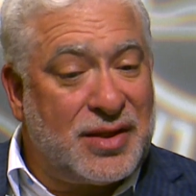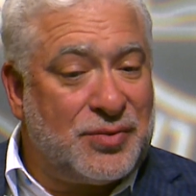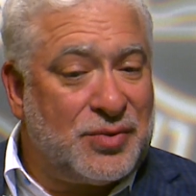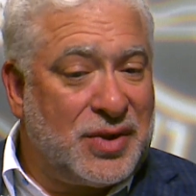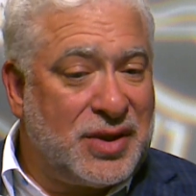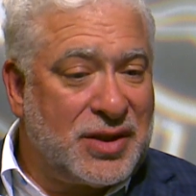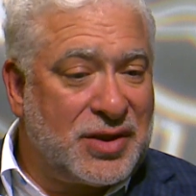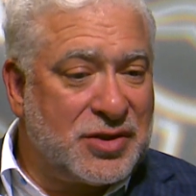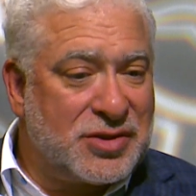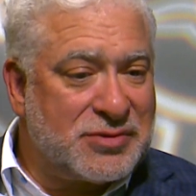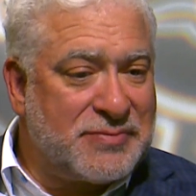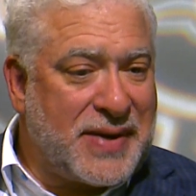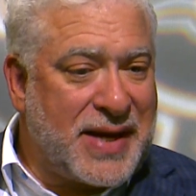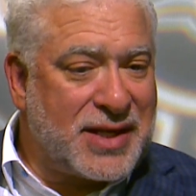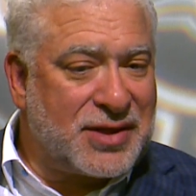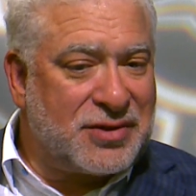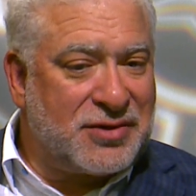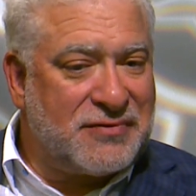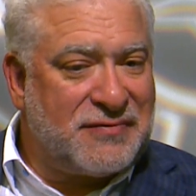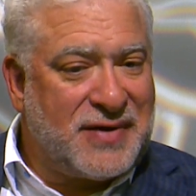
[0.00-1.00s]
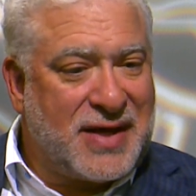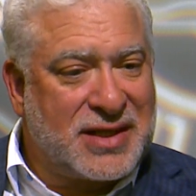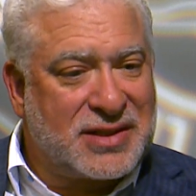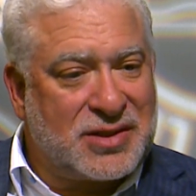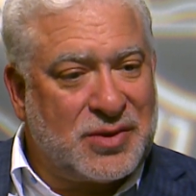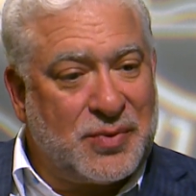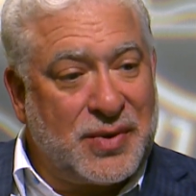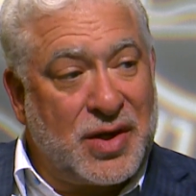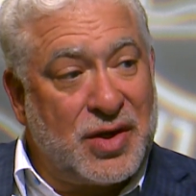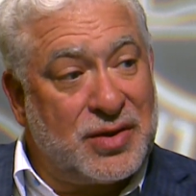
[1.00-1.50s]
it really goes back to the fact
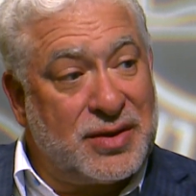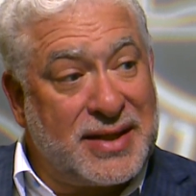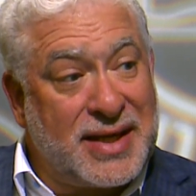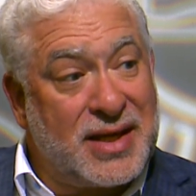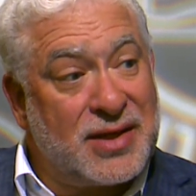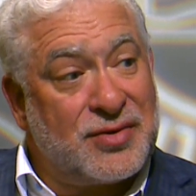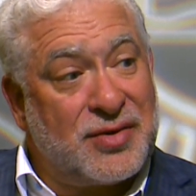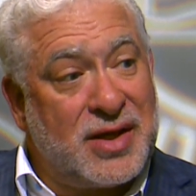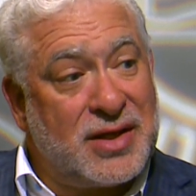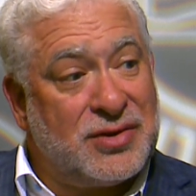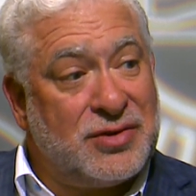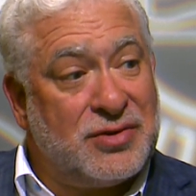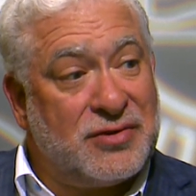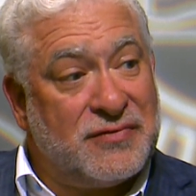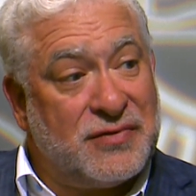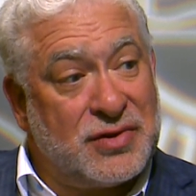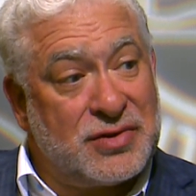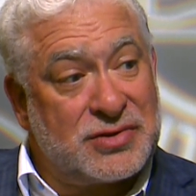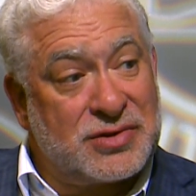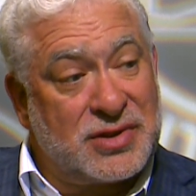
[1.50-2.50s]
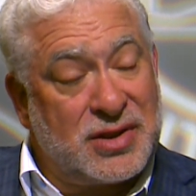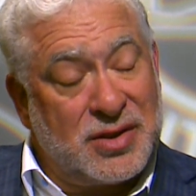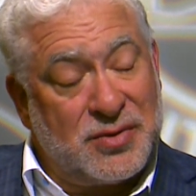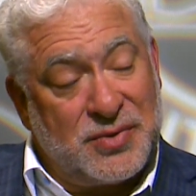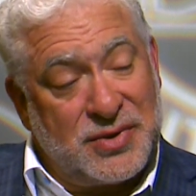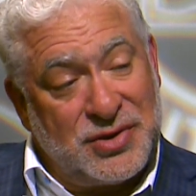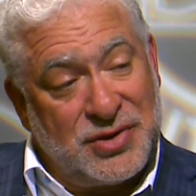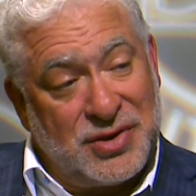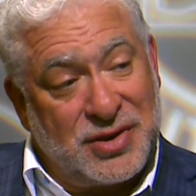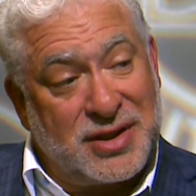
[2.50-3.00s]
that we are a land-grant university, and
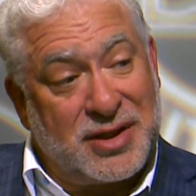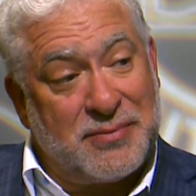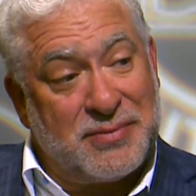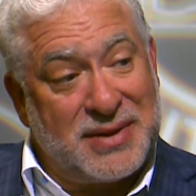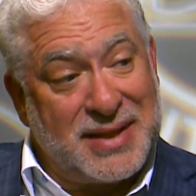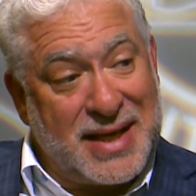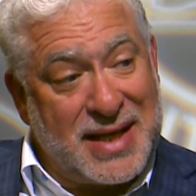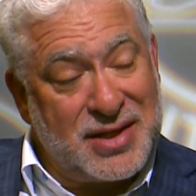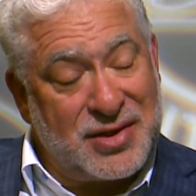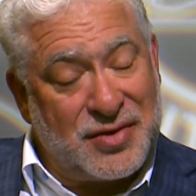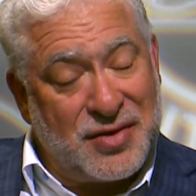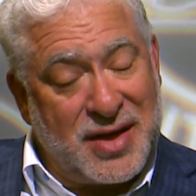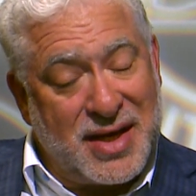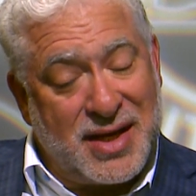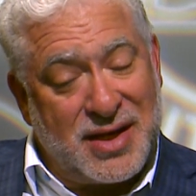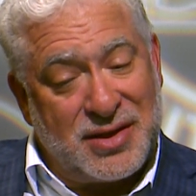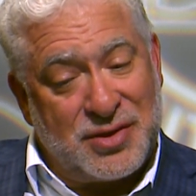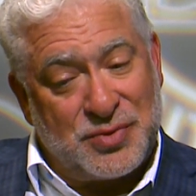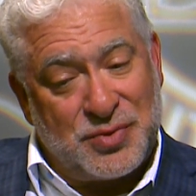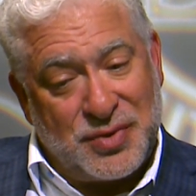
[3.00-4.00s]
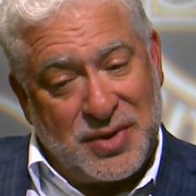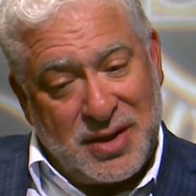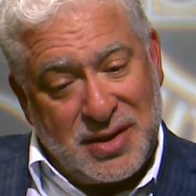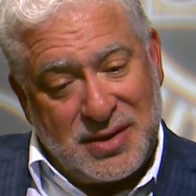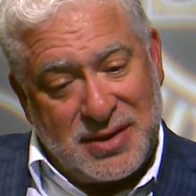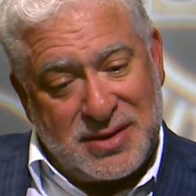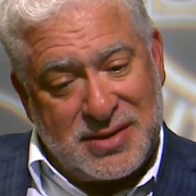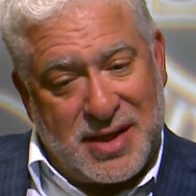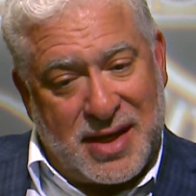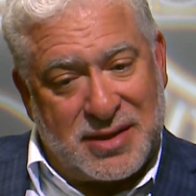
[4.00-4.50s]
when you look up land grant, it
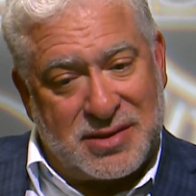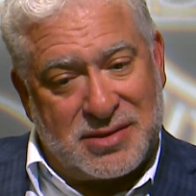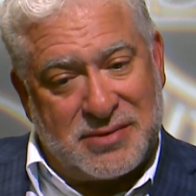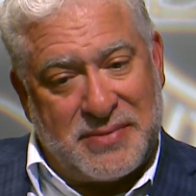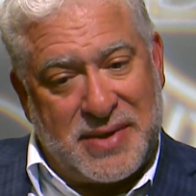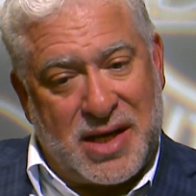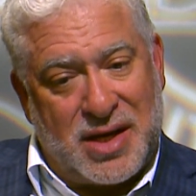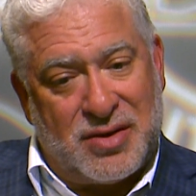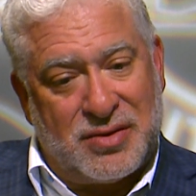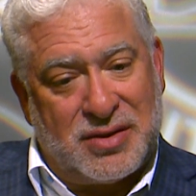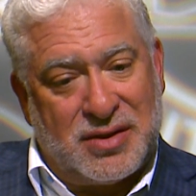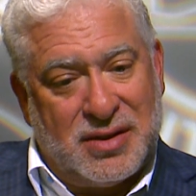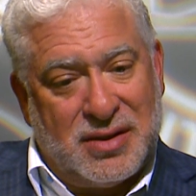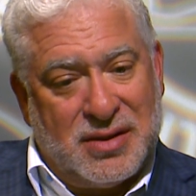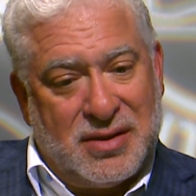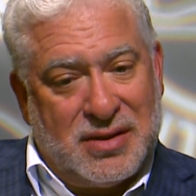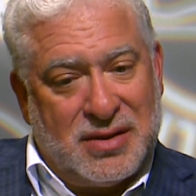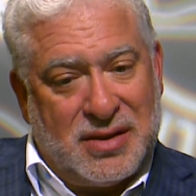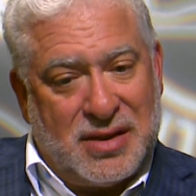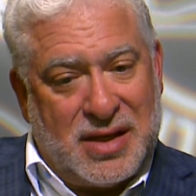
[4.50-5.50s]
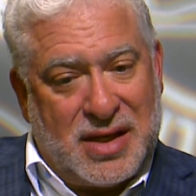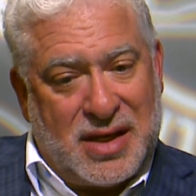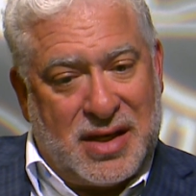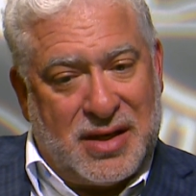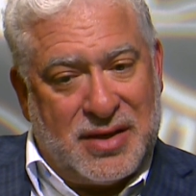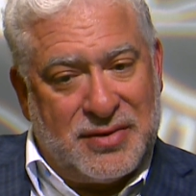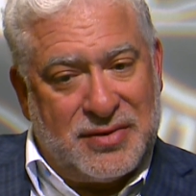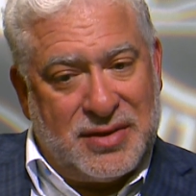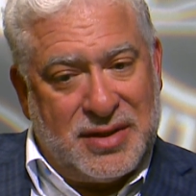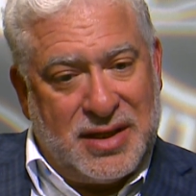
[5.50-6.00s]
really talks about
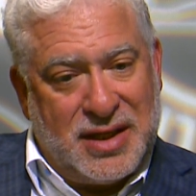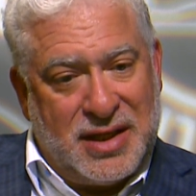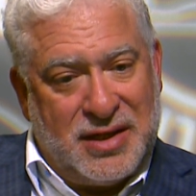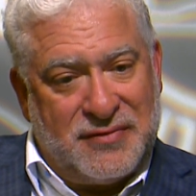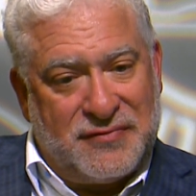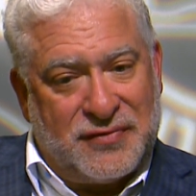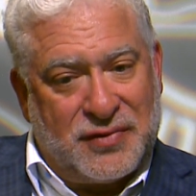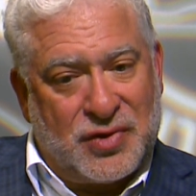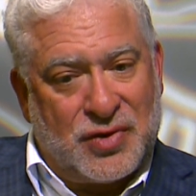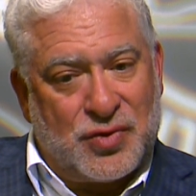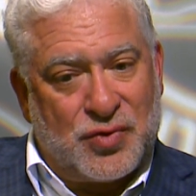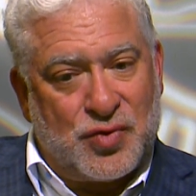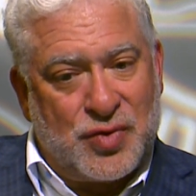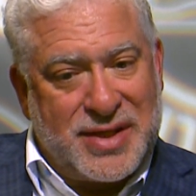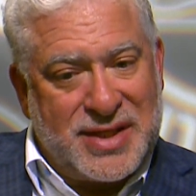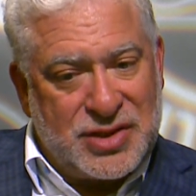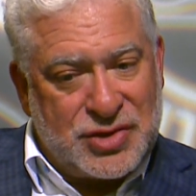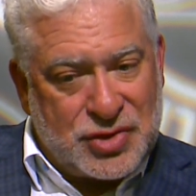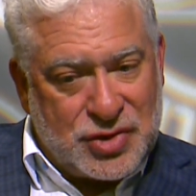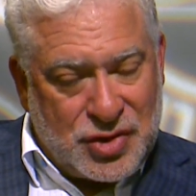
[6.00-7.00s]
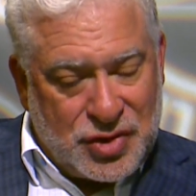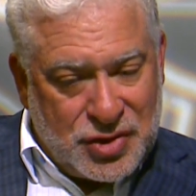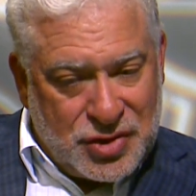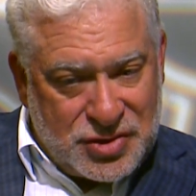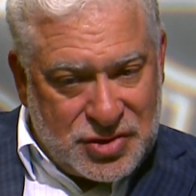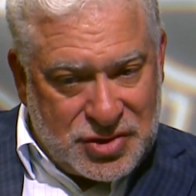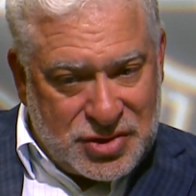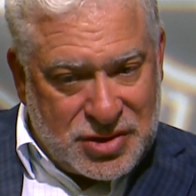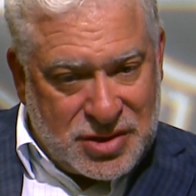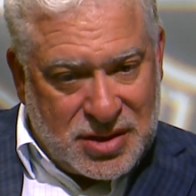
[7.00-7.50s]
the need for
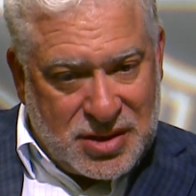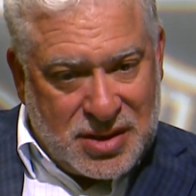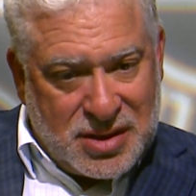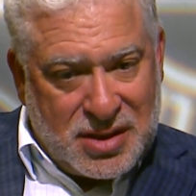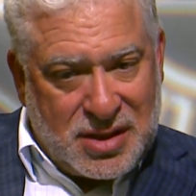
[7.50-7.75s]
research.